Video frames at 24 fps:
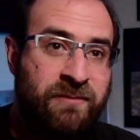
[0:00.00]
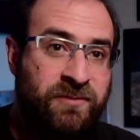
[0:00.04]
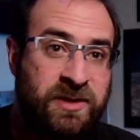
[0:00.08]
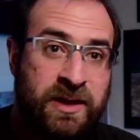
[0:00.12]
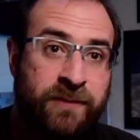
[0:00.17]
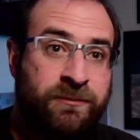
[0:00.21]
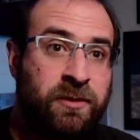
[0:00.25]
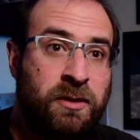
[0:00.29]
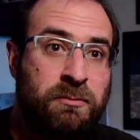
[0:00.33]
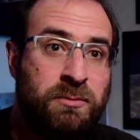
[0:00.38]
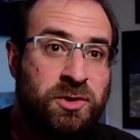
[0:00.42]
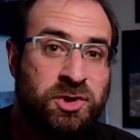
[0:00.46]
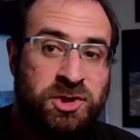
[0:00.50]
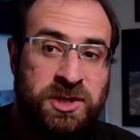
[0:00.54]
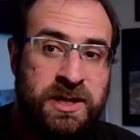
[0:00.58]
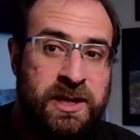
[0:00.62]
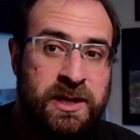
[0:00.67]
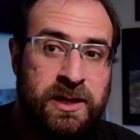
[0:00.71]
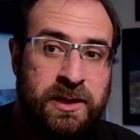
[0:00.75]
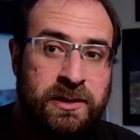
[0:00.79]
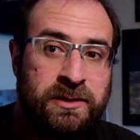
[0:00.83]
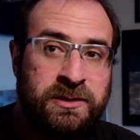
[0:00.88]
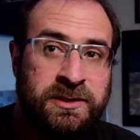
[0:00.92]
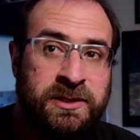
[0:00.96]
different
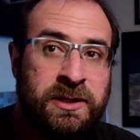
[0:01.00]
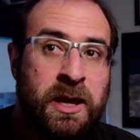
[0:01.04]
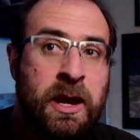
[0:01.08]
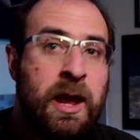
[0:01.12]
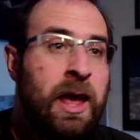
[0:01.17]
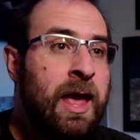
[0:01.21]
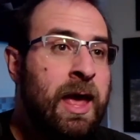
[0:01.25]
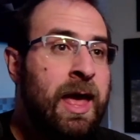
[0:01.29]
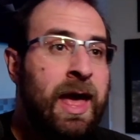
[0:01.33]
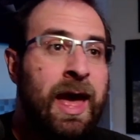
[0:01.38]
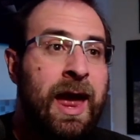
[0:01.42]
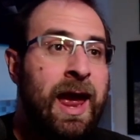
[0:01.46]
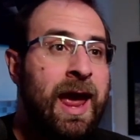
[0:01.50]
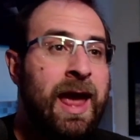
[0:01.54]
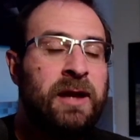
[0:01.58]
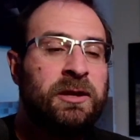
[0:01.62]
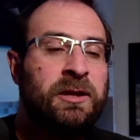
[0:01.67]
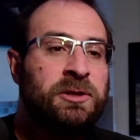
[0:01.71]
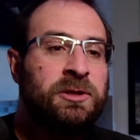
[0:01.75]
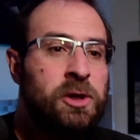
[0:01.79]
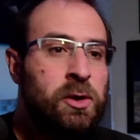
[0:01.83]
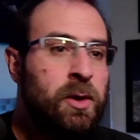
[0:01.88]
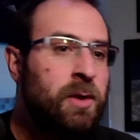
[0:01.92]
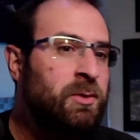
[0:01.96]
machines. And
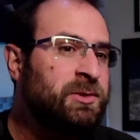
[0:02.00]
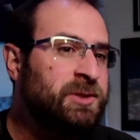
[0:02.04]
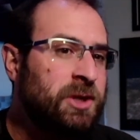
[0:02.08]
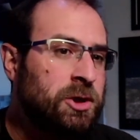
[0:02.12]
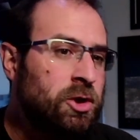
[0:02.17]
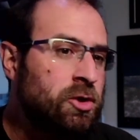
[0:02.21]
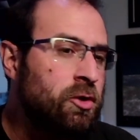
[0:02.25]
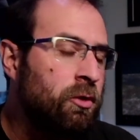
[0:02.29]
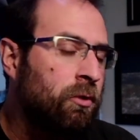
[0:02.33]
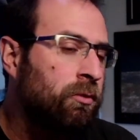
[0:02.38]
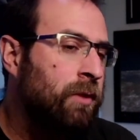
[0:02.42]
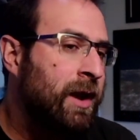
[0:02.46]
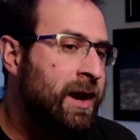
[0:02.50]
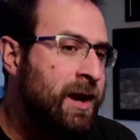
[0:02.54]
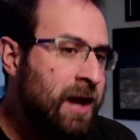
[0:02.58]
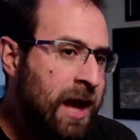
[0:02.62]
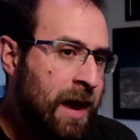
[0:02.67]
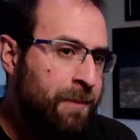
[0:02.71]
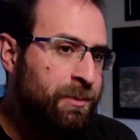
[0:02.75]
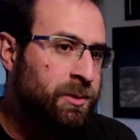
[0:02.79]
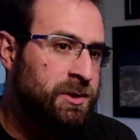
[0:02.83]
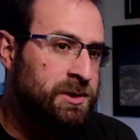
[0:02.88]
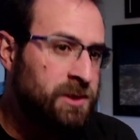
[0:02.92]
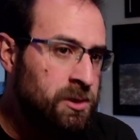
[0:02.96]
two, it was a great
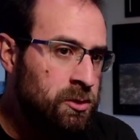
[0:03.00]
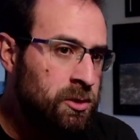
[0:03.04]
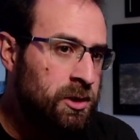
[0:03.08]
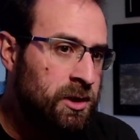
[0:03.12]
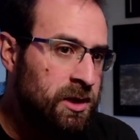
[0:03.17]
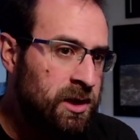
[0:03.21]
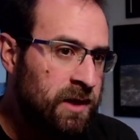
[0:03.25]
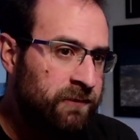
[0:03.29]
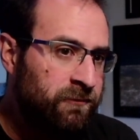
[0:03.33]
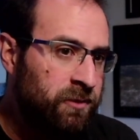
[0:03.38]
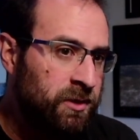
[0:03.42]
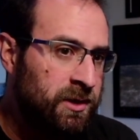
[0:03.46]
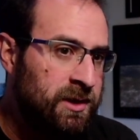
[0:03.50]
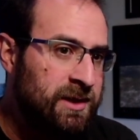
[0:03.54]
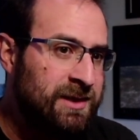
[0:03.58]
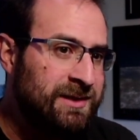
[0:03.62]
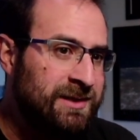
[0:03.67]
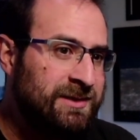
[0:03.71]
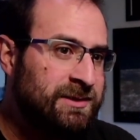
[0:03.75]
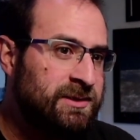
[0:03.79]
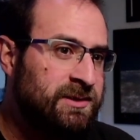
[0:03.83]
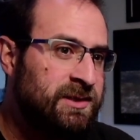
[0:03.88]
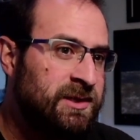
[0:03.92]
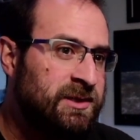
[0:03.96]
opportunity for the
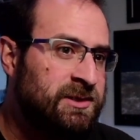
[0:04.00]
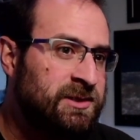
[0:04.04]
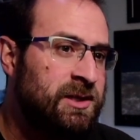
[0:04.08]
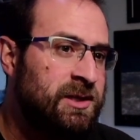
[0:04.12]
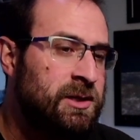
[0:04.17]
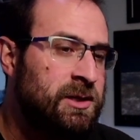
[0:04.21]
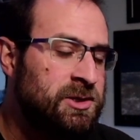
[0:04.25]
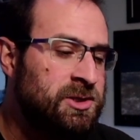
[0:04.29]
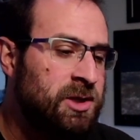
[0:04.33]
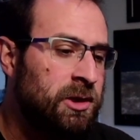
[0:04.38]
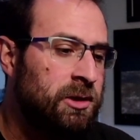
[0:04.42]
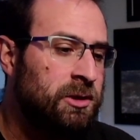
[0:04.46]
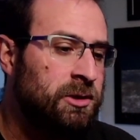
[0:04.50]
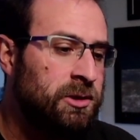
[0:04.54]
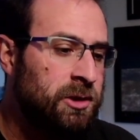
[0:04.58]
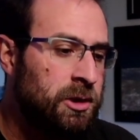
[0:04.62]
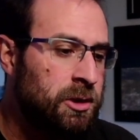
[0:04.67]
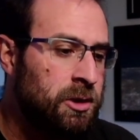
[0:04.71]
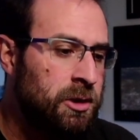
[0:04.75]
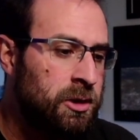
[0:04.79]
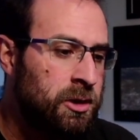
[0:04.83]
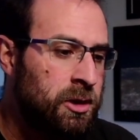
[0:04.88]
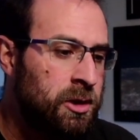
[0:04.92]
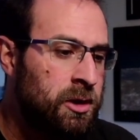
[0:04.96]
assistant to
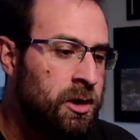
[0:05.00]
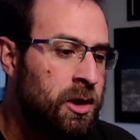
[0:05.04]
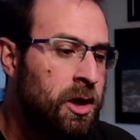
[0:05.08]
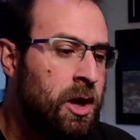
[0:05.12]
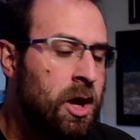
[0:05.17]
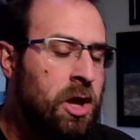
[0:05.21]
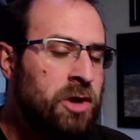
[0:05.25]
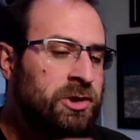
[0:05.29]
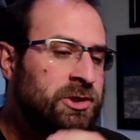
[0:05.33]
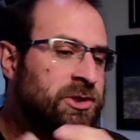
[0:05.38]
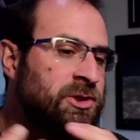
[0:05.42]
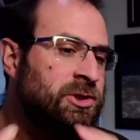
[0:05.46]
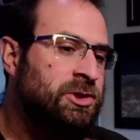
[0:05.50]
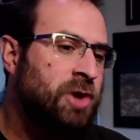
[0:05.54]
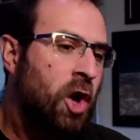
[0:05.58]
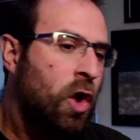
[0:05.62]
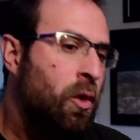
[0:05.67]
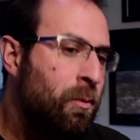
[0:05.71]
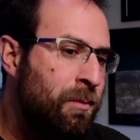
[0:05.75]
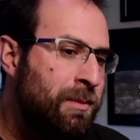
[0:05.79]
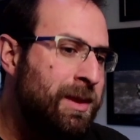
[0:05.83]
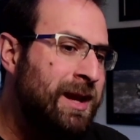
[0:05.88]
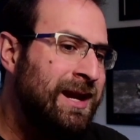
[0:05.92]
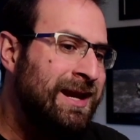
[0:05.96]
learn
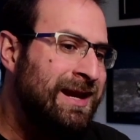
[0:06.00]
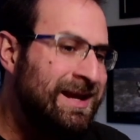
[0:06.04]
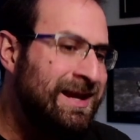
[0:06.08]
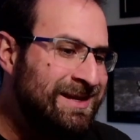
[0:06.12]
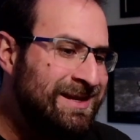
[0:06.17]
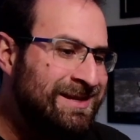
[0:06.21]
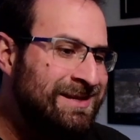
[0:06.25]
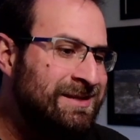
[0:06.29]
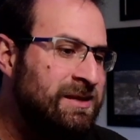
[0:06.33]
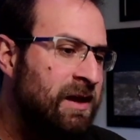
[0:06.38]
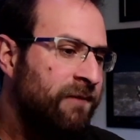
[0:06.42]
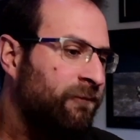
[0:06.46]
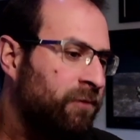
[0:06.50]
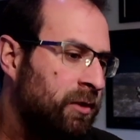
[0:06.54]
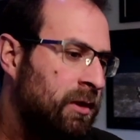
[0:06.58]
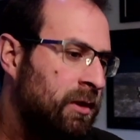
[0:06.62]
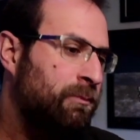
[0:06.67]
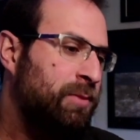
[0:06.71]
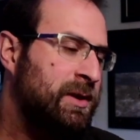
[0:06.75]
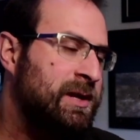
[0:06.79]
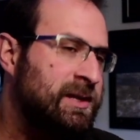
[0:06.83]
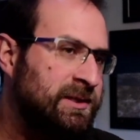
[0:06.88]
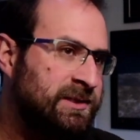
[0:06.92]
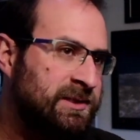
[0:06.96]
so many different
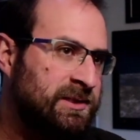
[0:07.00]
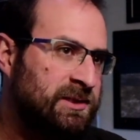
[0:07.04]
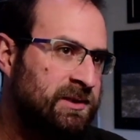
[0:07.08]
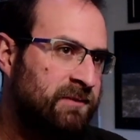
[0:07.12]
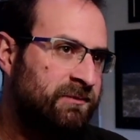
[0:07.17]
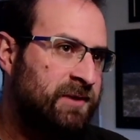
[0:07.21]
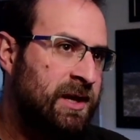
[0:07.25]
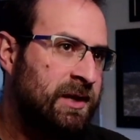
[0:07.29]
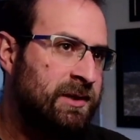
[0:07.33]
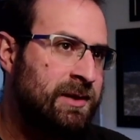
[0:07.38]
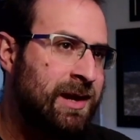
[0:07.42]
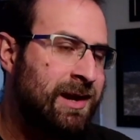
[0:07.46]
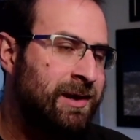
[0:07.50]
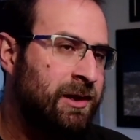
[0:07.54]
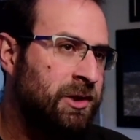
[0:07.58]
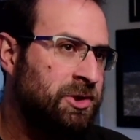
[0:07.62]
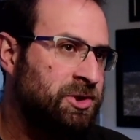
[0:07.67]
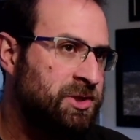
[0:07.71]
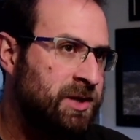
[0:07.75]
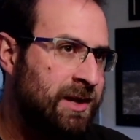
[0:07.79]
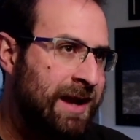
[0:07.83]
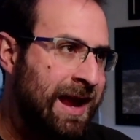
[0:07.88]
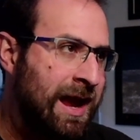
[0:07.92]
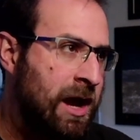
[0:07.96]
pieces of
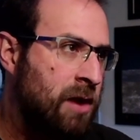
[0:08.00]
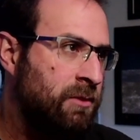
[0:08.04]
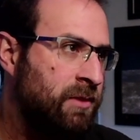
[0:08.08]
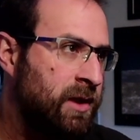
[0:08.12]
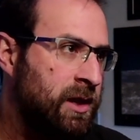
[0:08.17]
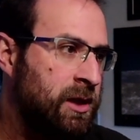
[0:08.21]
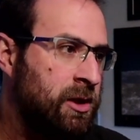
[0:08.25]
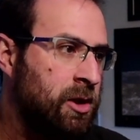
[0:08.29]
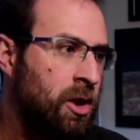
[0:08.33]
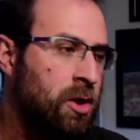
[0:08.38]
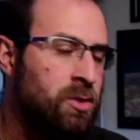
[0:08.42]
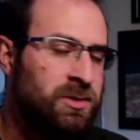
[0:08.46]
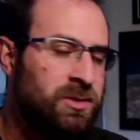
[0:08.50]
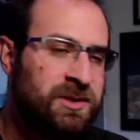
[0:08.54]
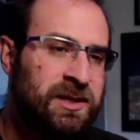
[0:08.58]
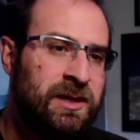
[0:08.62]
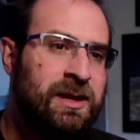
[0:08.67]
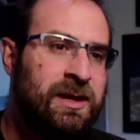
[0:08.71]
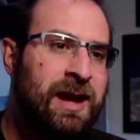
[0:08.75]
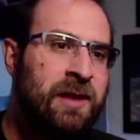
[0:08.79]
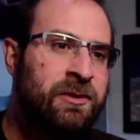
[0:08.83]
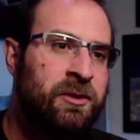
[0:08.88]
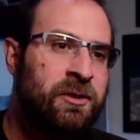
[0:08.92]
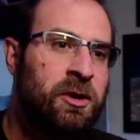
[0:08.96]
technology and how they go
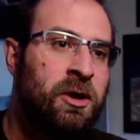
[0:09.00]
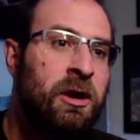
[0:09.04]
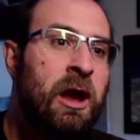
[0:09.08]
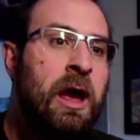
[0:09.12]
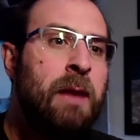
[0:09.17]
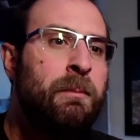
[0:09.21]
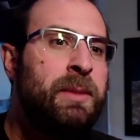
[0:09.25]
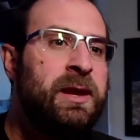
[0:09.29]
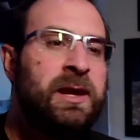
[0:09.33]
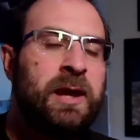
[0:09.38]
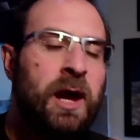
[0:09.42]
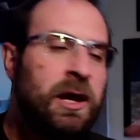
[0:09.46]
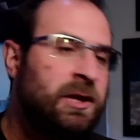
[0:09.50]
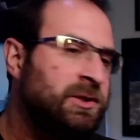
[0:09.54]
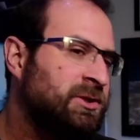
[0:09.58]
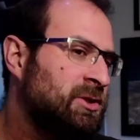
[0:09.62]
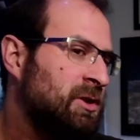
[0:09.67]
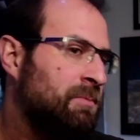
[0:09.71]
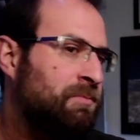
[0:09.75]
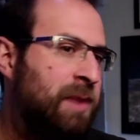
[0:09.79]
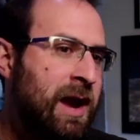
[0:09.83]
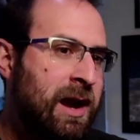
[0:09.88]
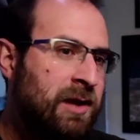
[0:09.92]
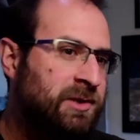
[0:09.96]
together because
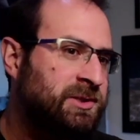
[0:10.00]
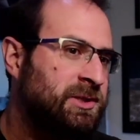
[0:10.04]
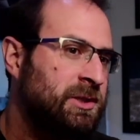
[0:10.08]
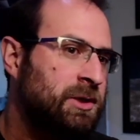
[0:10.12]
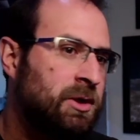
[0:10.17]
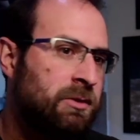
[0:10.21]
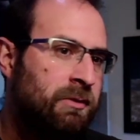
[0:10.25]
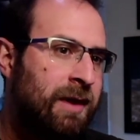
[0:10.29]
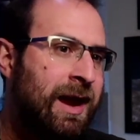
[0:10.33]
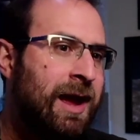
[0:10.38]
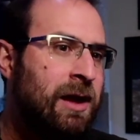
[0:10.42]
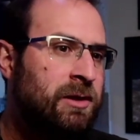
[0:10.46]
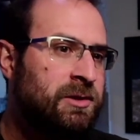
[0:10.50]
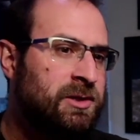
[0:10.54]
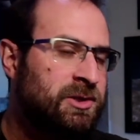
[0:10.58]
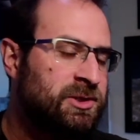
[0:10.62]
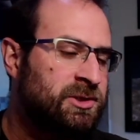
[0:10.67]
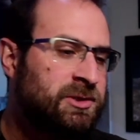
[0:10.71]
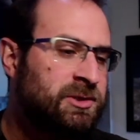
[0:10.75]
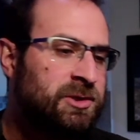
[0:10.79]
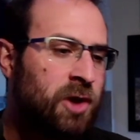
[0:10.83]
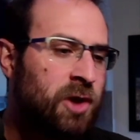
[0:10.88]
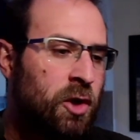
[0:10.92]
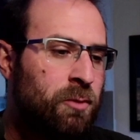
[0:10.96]
you're bouncing around to
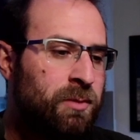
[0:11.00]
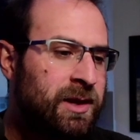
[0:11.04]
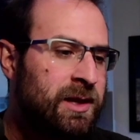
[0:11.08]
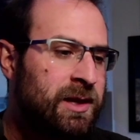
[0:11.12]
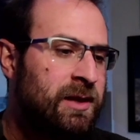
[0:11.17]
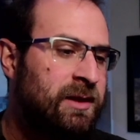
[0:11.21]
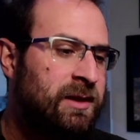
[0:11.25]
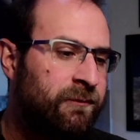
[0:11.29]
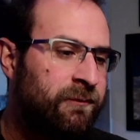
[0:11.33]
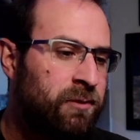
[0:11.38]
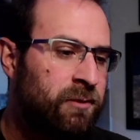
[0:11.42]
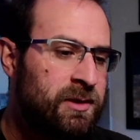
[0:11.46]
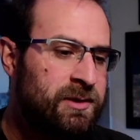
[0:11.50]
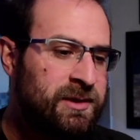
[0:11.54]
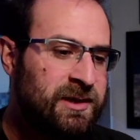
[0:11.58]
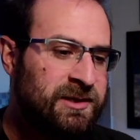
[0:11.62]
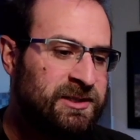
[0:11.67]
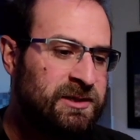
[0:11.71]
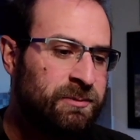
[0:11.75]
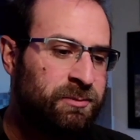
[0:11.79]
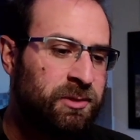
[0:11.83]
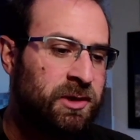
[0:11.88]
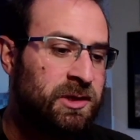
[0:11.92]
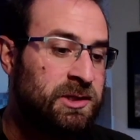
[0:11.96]
so many different
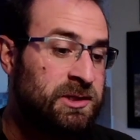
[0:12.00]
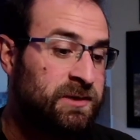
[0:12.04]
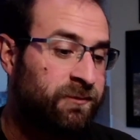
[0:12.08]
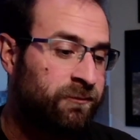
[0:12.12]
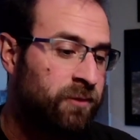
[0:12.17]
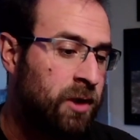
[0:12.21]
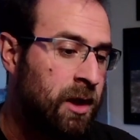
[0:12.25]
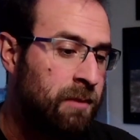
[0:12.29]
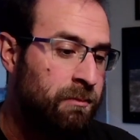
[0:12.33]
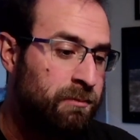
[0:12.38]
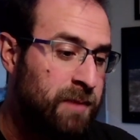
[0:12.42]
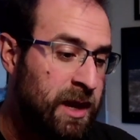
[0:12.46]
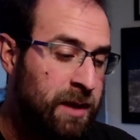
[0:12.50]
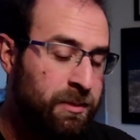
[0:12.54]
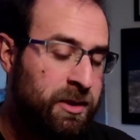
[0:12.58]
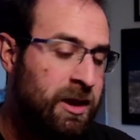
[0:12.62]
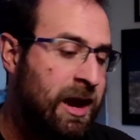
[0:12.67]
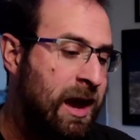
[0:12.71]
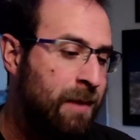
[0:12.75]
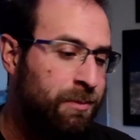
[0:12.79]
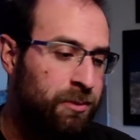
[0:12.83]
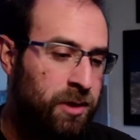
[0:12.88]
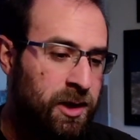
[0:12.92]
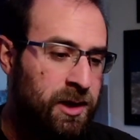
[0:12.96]
disciplines, from maybe
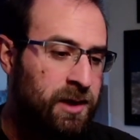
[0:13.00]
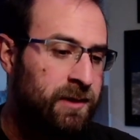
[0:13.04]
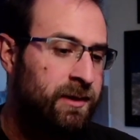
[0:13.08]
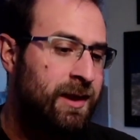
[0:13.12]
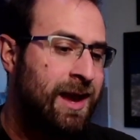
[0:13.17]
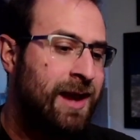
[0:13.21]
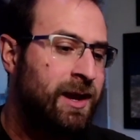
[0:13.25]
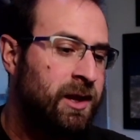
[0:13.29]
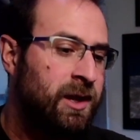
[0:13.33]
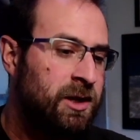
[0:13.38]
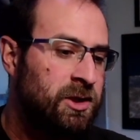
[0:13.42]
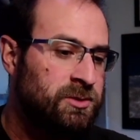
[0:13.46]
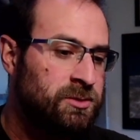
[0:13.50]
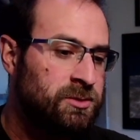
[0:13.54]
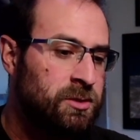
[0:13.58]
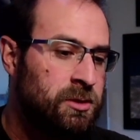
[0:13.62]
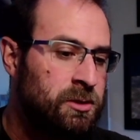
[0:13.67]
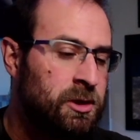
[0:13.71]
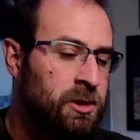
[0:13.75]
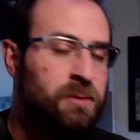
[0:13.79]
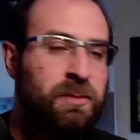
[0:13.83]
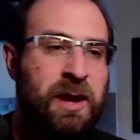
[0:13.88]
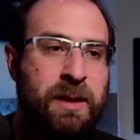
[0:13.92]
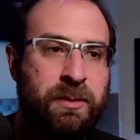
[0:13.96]
operating the edit
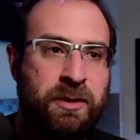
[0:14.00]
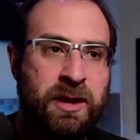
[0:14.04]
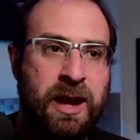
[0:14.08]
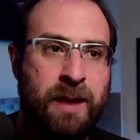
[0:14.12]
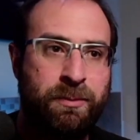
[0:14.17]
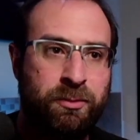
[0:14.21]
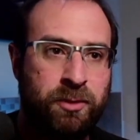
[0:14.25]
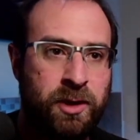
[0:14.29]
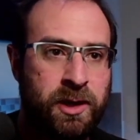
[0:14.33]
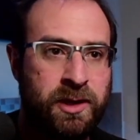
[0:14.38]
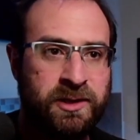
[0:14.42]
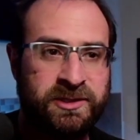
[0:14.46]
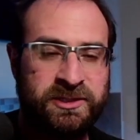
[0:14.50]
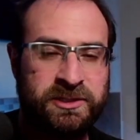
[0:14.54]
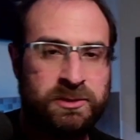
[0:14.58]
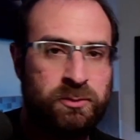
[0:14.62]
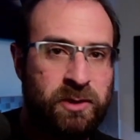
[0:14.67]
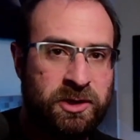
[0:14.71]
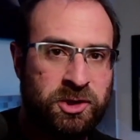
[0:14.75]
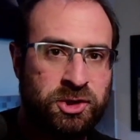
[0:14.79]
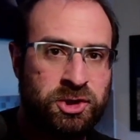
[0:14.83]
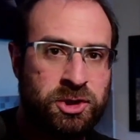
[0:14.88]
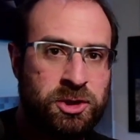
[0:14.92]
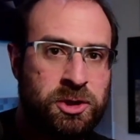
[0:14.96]
controller, maybe operating a
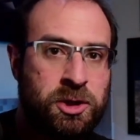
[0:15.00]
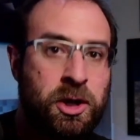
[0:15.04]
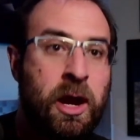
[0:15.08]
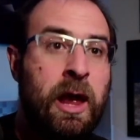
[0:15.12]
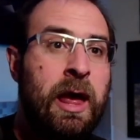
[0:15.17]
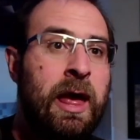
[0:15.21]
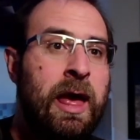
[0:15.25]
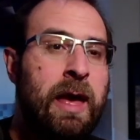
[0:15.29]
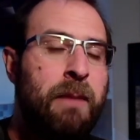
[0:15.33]
switcher,